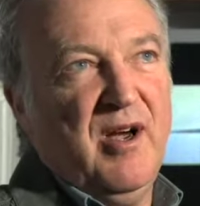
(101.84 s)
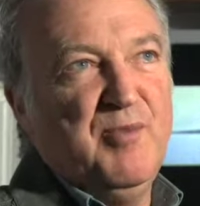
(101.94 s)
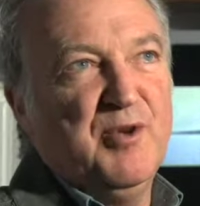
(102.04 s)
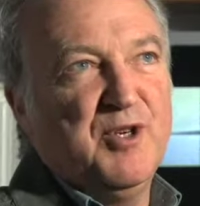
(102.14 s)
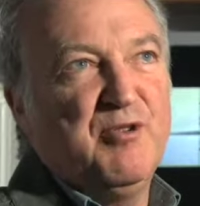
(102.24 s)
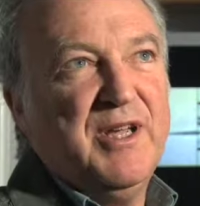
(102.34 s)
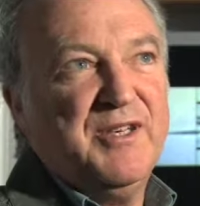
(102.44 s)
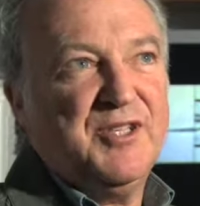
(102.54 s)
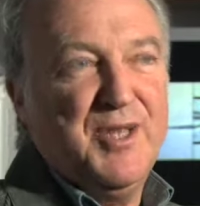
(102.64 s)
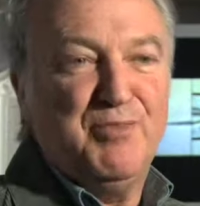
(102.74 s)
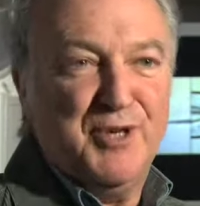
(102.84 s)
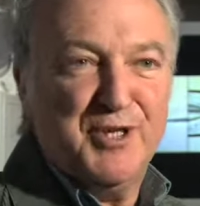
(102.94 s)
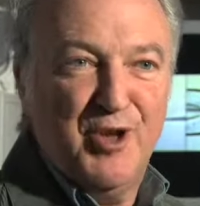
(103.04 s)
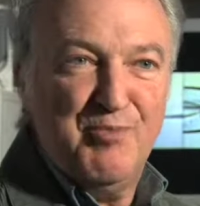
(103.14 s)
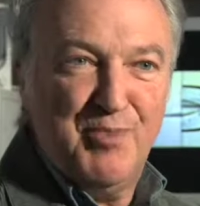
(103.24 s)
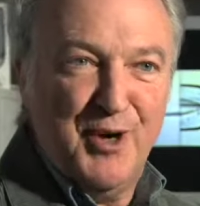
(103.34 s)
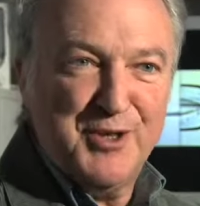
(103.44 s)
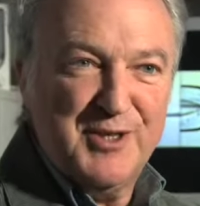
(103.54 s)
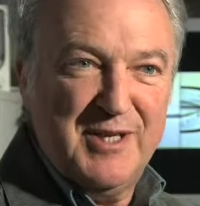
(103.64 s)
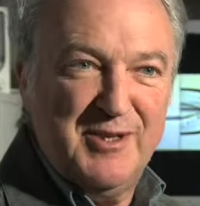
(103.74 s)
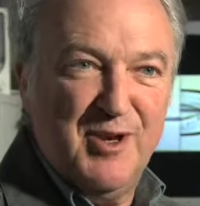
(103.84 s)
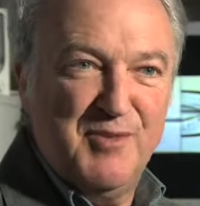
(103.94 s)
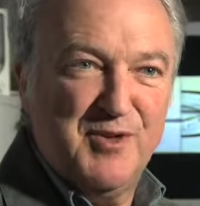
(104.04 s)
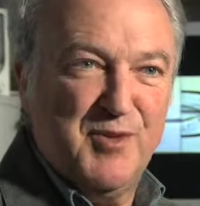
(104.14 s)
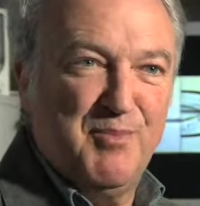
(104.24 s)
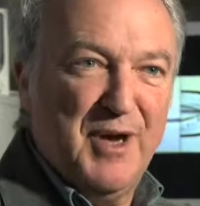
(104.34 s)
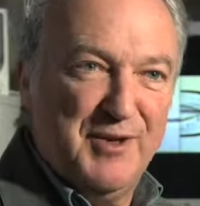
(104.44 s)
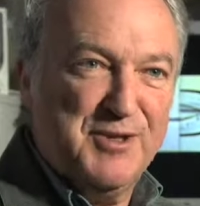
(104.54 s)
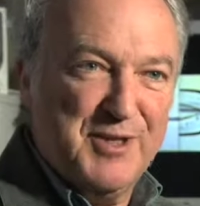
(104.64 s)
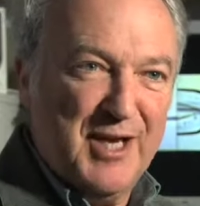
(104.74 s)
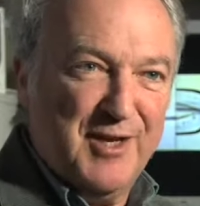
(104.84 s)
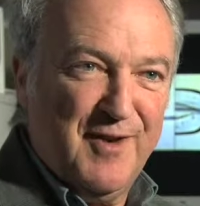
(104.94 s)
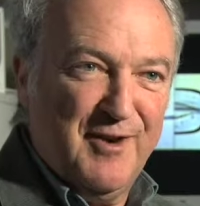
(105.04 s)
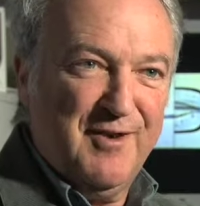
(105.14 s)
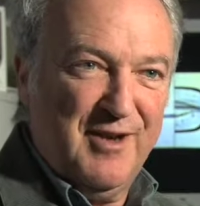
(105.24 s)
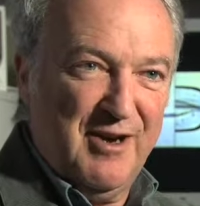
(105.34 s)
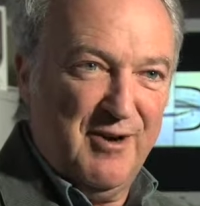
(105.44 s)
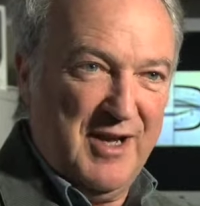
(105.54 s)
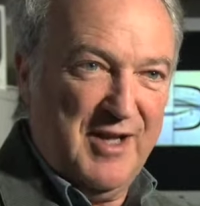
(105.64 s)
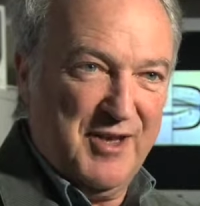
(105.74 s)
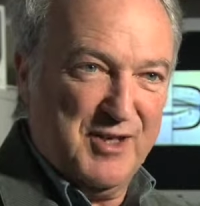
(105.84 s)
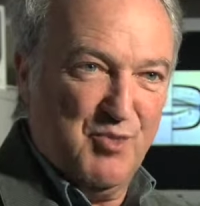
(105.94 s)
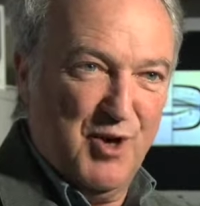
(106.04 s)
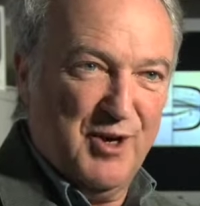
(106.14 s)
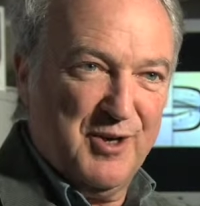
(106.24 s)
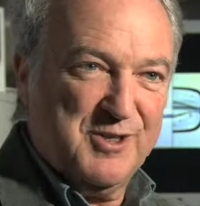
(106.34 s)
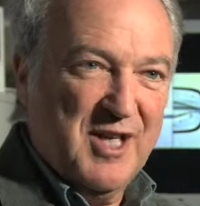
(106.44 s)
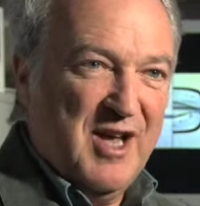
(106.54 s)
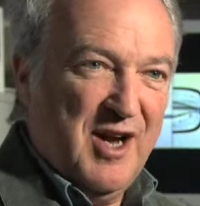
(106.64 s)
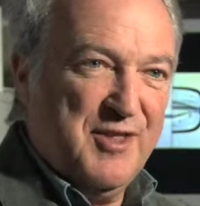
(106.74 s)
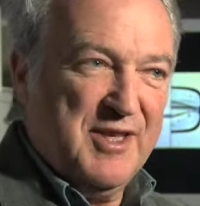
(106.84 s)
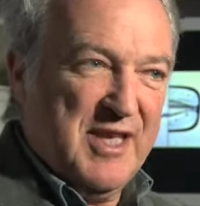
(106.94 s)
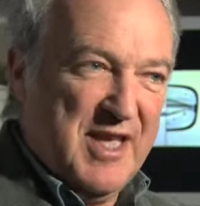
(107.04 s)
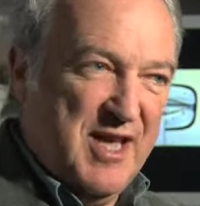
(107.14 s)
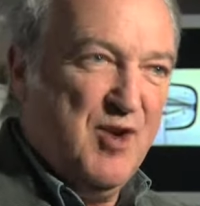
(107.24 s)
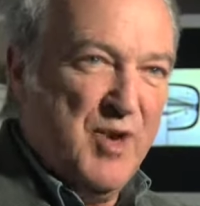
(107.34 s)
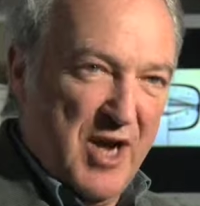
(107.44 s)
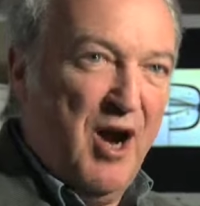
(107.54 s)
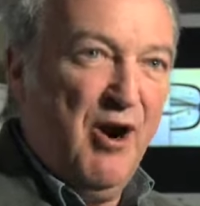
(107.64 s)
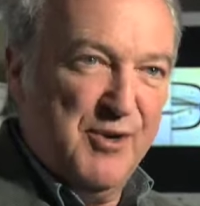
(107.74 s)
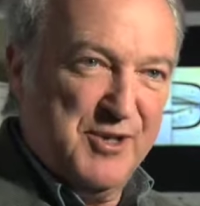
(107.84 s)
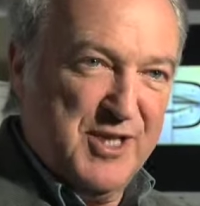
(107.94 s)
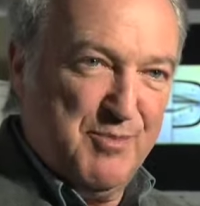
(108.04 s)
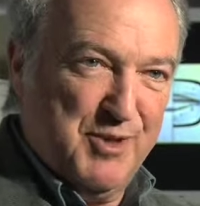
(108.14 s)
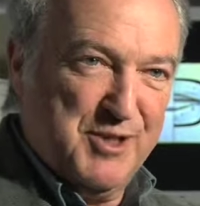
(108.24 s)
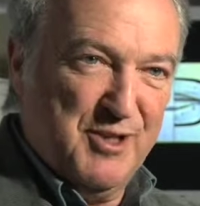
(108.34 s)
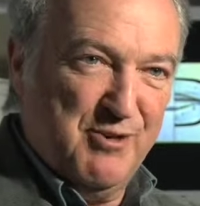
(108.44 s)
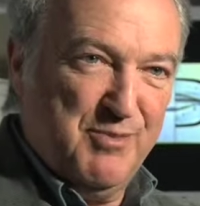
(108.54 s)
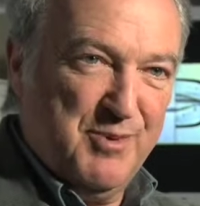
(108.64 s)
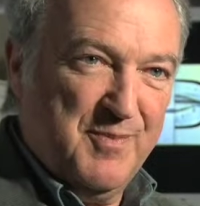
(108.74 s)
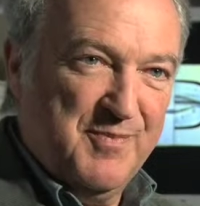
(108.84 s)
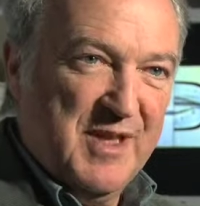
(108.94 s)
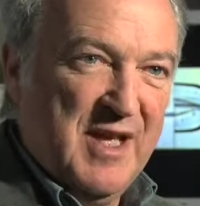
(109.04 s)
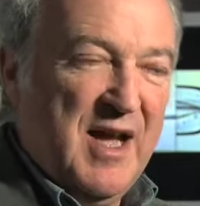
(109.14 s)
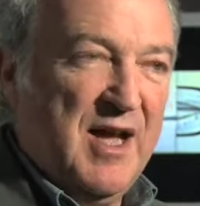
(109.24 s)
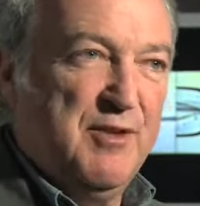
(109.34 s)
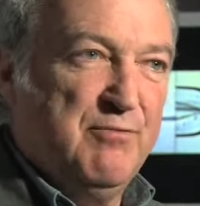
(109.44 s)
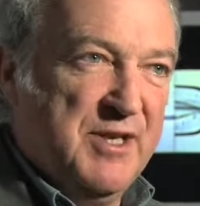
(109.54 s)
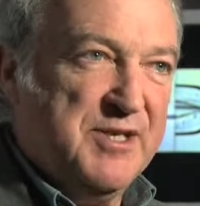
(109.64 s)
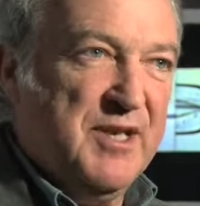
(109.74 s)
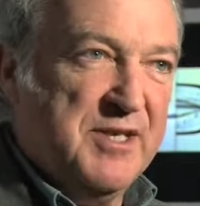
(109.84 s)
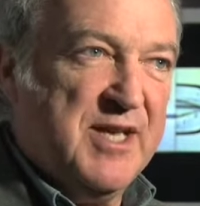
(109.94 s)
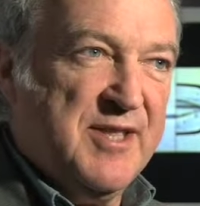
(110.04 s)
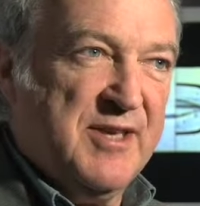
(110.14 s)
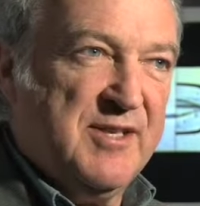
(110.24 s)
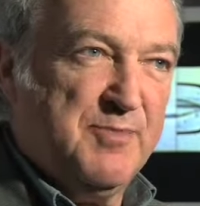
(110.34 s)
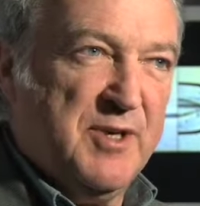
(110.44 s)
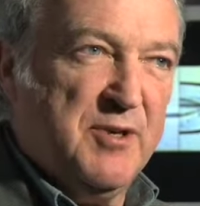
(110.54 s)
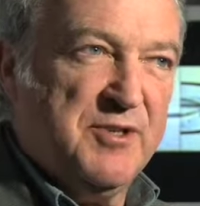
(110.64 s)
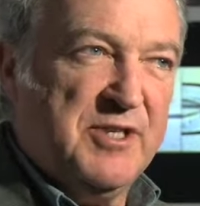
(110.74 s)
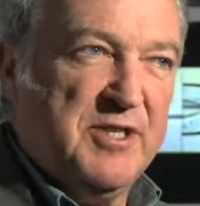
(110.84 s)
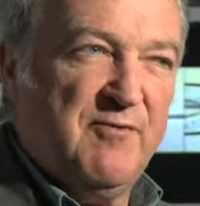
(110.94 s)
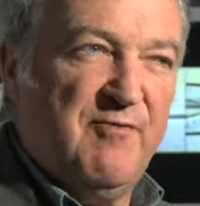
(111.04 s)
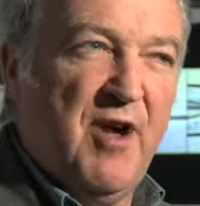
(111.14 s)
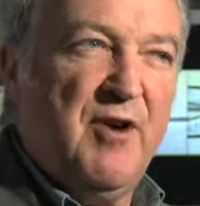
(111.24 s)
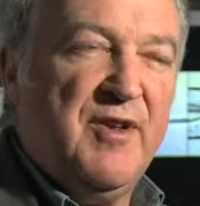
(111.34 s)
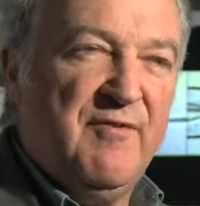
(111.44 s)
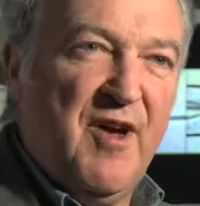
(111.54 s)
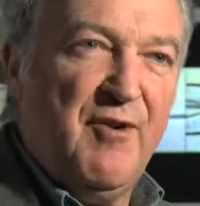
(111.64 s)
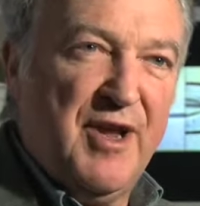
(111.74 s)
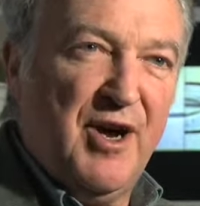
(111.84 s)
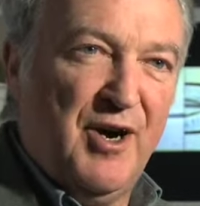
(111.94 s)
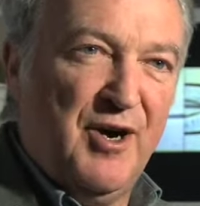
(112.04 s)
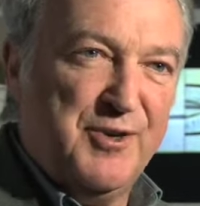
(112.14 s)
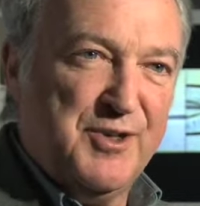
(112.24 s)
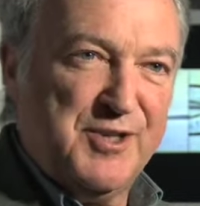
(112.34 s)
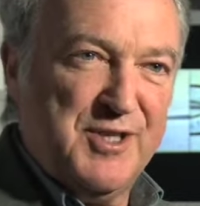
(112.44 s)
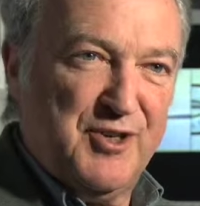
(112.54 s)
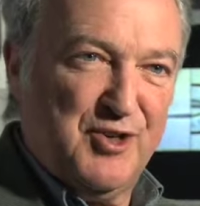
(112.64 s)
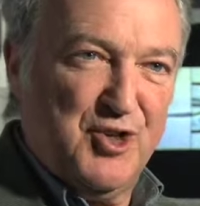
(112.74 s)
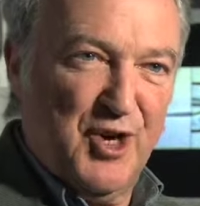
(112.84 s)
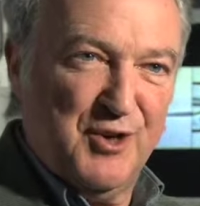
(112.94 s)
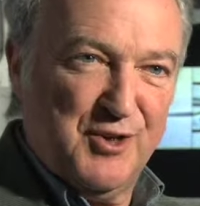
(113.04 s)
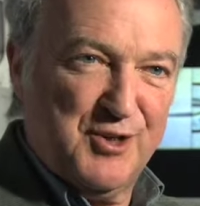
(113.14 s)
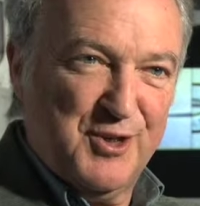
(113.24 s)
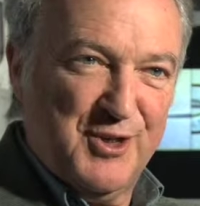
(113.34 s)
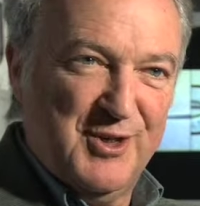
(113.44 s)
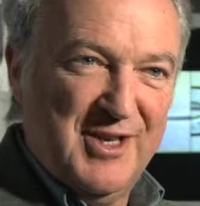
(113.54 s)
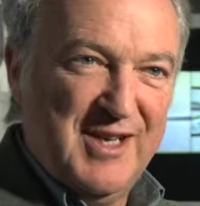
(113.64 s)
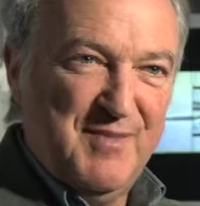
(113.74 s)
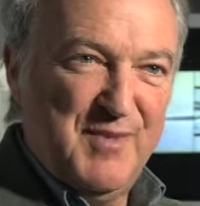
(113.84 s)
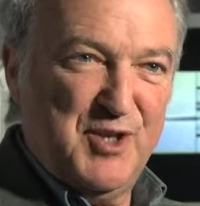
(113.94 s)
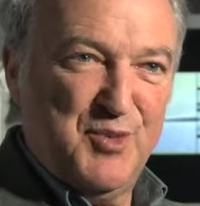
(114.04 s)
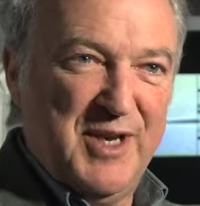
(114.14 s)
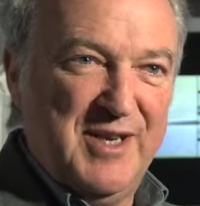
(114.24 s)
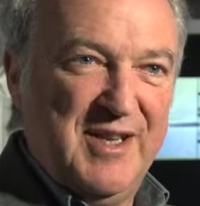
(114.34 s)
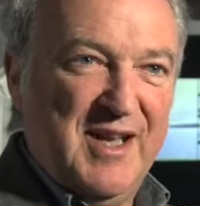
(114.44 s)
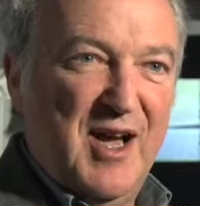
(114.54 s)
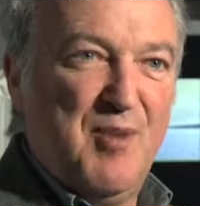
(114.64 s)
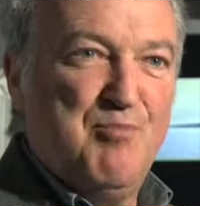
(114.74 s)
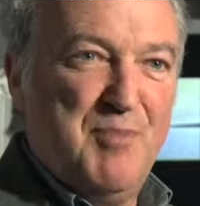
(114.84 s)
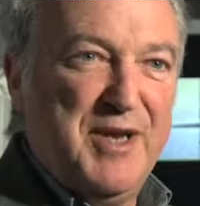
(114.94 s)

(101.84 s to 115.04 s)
I'm not a great slippery slope person in terms of my understanding of how ethics works, I think here we are on a slippery slope. And the reason I say that is because it is very, very hard to see the junction between a